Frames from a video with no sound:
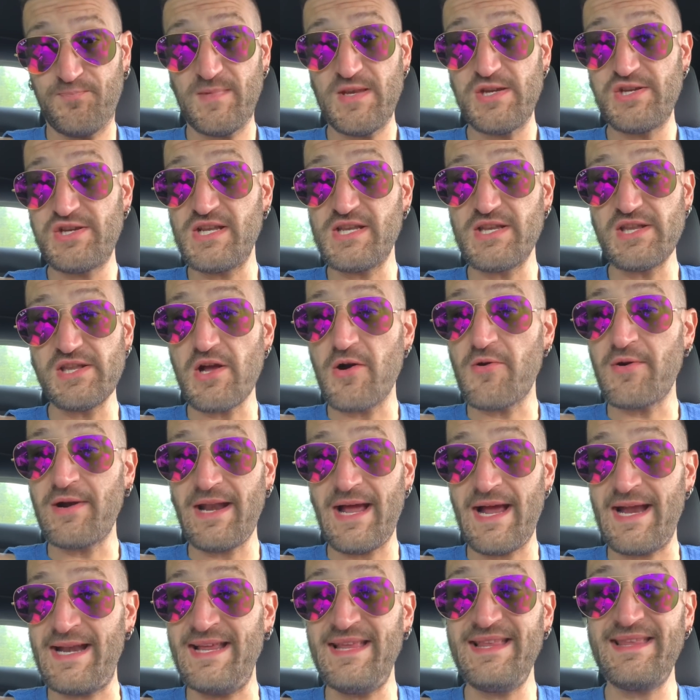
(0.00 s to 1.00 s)
She doesn't know
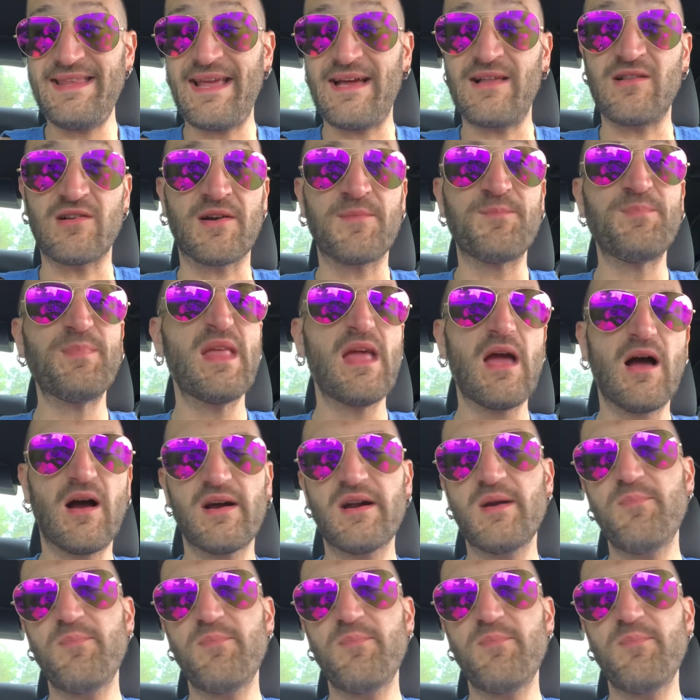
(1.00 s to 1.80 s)
it. I didn't tell her. I'm